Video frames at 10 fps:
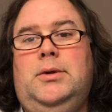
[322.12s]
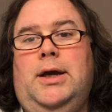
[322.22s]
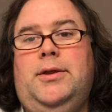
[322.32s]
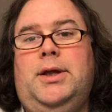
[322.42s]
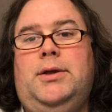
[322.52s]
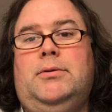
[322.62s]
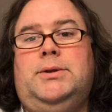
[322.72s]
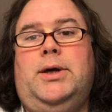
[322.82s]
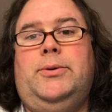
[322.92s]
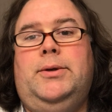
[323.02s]
I think you'll
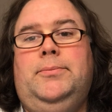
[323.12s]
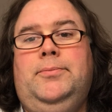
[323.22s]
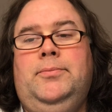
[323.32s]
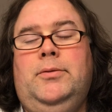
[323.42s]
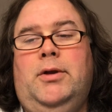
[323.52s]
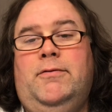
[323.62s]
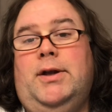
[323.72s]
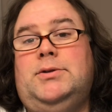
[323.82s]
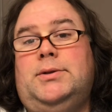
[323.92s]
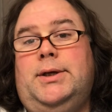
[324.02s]
know it,
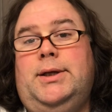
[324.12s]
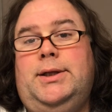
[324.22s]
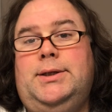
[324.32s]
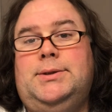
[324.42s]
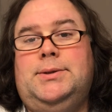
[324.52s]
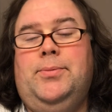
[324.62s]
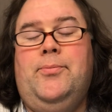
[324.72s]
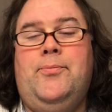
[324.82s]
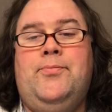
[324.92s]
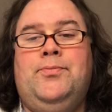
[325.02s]
eventually at least.
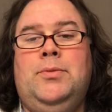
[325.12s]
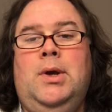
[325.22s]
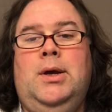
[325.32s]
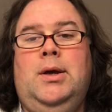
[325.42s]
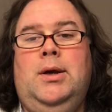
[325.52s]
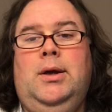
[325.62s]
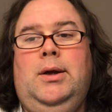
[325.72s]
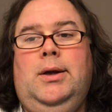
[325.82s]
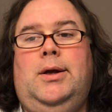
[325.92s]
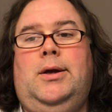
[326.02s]

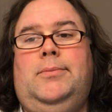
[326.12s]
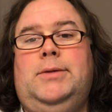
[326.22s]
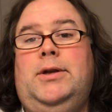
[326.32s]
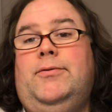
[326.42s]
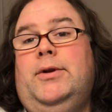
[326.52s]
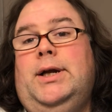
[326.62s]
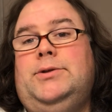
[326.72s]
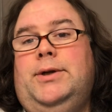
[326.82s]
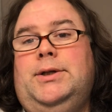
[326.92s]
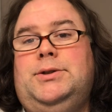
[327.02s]
And if you're not
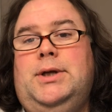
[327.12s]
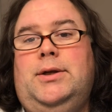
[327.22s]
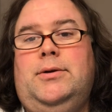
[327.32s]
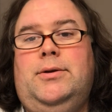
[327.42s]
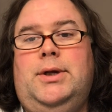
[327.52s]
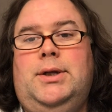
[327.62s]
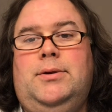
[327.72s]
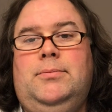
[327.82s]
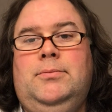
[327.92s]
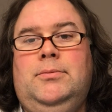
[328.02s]
transgender, then